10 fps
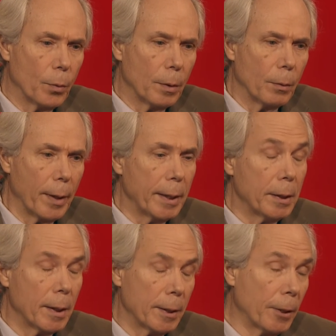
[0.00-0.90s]

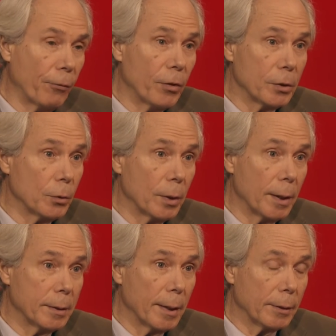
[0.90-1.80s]
any physical
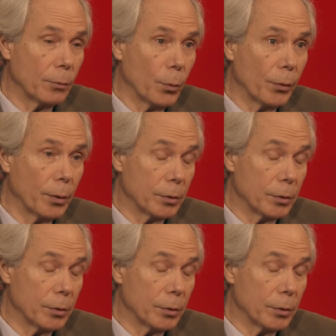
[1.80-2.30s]
contact with